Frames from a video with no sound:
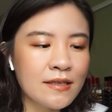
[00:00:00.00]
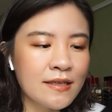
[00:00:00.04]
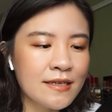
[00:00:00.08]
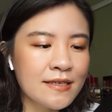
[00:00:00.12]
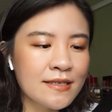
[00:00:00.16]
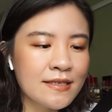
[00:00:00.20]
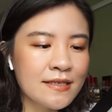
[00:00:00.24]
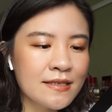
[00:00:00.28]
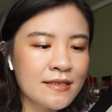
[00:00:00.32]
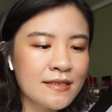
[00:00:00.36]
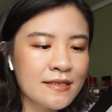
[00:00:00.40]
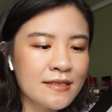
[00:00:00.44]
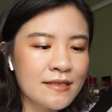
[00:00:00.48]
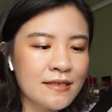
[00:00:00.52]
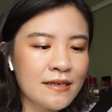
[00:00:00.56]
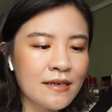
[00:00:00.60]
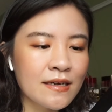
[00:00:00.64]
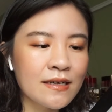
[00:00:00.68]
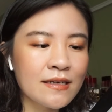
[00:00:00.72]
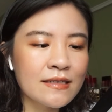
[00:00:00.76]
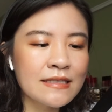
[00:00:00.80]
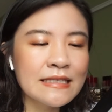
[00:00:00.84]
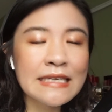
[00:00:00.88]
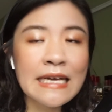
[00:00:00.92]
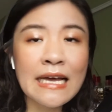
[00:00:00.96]
This is
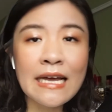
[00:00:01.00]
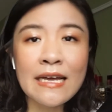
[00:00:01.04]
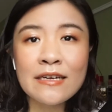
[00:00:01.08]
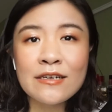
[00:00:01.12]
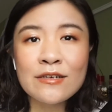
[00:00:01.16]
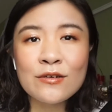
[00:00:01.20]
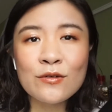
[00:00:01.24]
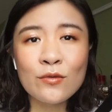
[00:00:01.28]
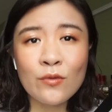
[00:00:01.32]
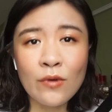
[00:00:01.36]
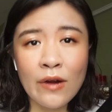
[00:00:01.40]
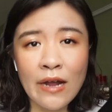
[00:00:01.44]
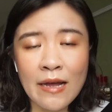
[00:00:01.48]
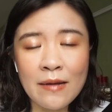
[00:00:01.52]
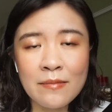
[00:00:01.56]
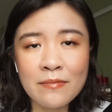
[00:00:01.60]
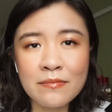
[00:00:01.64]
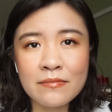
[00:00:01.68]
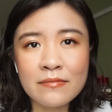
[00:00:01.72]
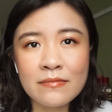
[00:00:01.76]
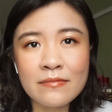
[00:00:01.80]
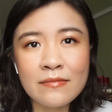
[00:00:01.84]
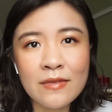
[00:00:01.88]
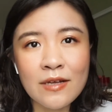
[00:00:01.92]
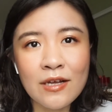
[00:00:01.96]
a 10
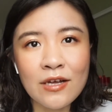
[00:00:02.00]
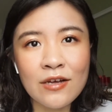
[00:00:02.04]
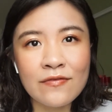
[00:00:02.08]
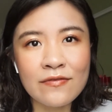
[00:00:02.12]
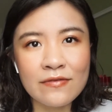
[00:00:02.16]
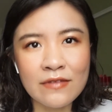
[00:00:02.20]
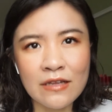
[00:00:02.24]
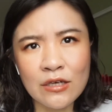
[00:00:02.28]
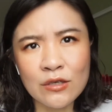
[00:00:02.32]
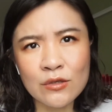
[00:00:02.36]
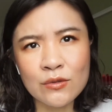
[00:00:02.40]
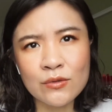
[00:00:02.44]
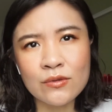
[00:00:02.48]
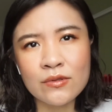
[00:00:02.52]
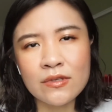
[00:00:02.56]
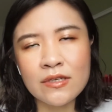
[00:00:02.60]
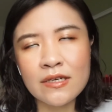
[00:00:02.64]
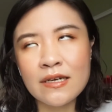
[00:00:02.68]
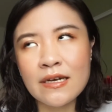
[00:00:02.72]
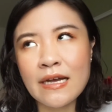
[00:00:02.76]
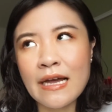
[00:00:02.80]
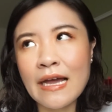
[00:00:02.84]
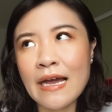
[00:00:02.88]
gram of Laguna,